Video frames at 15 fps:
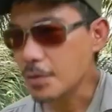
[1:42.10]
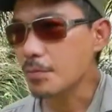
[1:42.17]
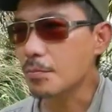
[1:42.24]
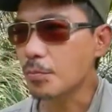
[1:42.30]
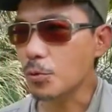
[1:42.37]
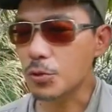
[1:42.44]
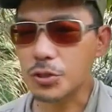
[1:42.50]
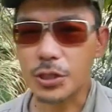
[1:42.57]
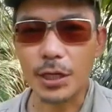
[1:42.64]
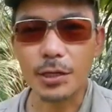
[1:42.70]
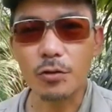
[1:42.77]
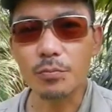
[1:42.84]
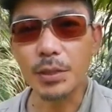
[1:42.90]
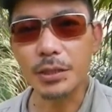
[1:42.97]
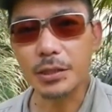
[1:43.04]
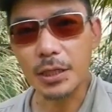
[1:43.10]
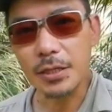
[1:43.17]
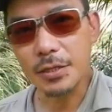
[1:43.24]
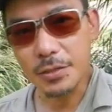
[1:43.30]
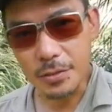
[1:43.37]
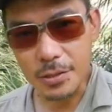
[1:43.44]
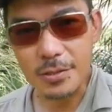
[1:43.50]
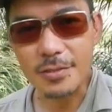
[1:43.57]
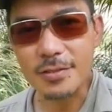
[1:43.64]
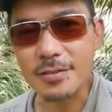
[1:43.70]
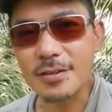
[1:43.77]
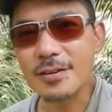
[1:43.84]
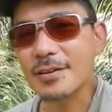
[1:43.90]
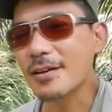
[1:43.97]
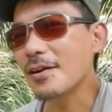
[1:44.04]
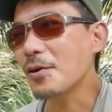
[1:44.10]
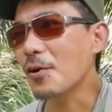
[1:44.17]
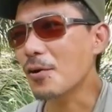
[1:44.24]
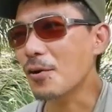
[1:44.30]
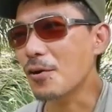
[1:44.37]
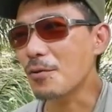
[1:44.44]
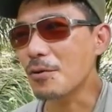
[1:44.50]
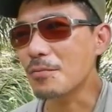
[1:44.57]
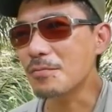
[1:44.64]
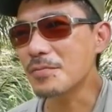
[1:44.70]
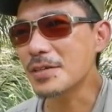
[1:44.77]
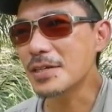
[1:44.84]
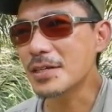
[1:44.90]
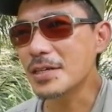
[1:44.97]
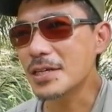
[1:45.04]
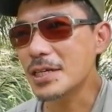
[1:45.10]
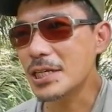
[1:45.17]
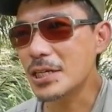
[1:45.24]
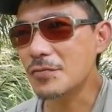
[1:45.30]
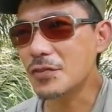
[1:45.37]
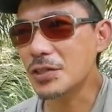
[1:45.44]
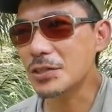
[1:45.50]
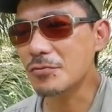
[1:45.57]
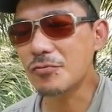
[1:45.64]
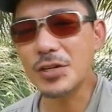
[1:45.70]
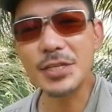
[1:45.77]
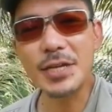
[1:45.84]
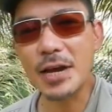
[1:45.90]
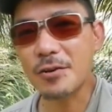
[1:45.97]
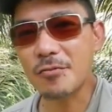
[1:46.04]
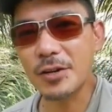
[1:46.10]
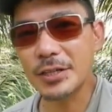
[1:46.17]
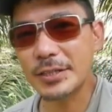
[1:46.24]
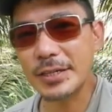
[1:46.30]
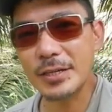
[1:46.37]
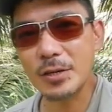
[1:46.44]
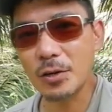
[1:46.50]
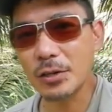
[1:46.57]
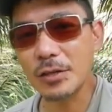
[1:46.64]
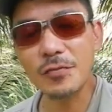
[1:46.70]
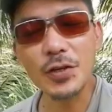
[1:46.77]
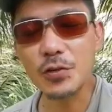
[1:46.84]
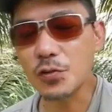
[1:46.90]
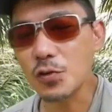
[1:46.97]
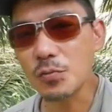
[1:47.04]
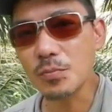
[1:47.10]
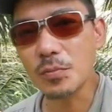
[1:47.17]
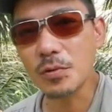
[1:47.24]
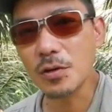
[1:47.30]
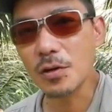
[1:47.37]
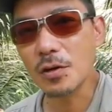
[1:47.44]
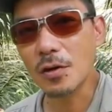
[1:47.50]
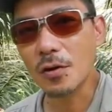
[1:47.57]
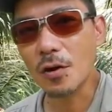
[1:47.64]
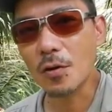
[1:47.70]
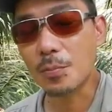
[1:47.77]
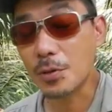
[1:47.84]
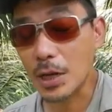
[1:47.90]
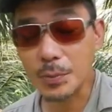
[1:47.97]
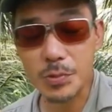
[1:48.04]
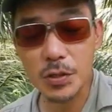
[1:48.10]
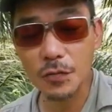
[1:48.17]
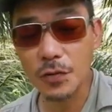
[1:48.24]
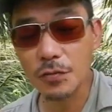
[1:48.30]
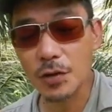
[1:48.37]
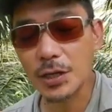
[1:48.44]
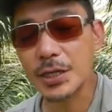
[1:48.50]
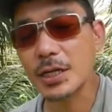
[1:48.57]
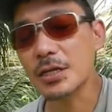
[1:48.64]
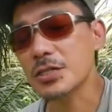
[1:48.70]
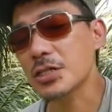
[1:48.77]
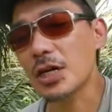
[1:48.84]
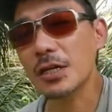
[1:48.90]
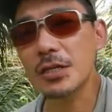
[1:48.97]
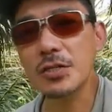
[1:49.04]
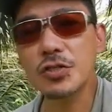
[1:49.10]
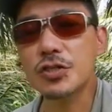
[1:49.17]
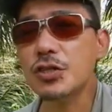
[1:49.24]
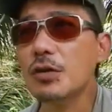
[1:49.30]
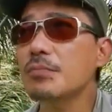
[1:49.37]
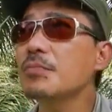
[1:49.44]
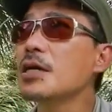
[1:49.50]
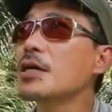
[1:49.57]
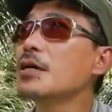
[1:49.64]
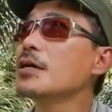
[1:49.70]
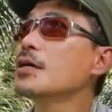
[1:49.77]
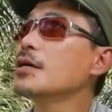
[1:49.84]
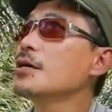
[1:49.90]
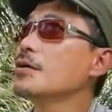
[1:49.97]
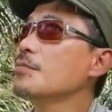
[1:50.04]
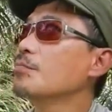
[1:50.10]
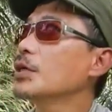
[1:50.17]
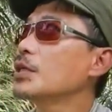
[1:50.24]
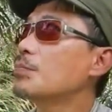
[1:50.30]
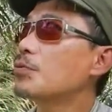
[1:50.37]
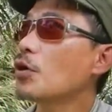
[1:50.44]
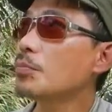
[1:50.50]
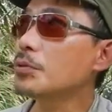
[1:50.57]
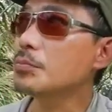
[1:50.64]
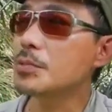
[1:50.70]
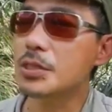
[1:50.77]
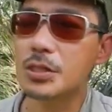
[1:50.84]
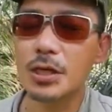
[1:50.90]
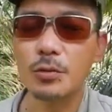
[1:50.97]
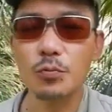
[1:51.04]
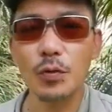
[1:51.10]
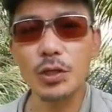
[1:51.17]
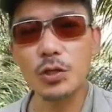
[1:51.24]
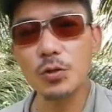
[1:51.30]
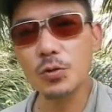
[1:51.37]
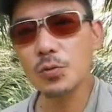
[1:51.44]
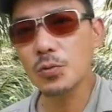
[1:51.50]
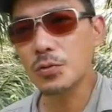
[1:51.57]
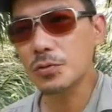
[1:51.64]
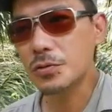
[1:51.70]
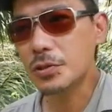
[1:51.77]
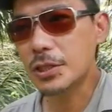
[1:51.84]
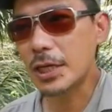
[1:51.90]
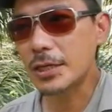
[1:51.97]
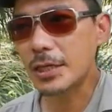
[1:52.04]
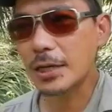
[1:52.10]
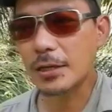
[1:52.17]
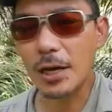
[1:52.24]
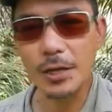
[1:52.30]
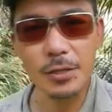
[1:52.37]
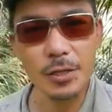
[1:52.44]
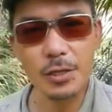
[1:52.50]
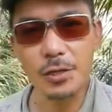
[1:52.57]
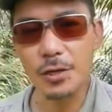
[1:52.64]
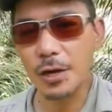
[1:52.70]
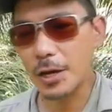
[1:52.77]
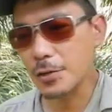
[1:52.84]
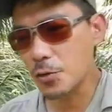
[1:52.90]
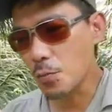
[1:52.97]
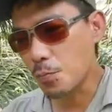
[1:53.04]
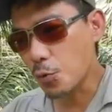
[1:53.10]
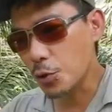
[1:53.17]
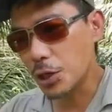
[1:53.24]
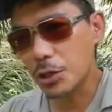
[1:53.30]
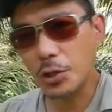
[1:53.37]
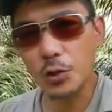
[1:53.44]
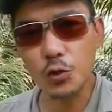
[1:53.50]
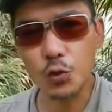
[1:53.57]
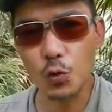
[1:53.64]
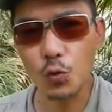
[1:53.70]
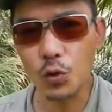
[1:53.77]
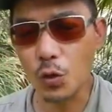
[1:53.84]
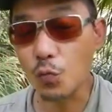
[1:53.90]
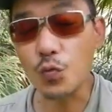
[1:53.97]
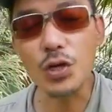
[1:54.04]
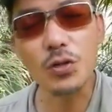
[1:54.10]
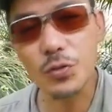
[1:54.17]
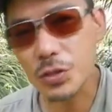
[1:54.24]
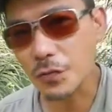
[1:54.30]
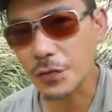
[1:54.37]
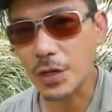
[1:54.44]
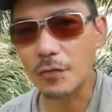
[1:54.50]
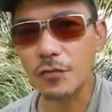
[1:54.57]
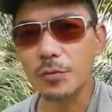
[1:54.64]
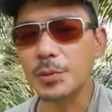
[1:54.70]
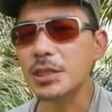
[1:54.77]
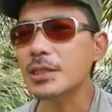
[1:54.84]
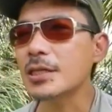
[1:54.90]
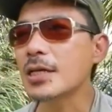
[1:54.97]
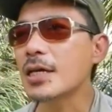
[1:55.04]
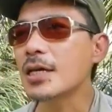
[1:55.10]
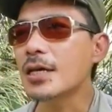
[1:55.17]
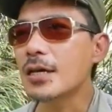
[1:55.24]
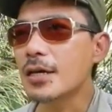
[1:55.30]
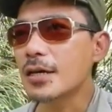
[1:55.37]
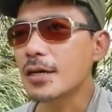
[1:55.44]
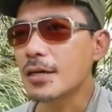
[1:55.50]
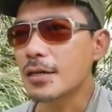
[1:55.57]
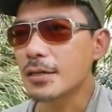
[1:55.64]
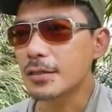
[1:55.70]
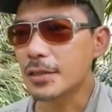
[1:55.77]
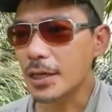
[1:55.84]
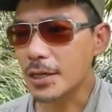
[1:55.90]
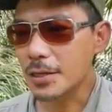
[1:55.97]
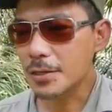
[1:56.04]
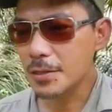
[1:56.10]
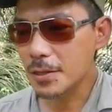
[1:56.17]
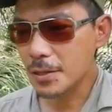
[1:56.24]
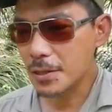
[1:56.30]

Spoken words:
motorcycle maintenance, or even redecorating your living room, or perhaps even running a sardine ship. But the problem is that when you take that idea and you put it into the wheels of government, then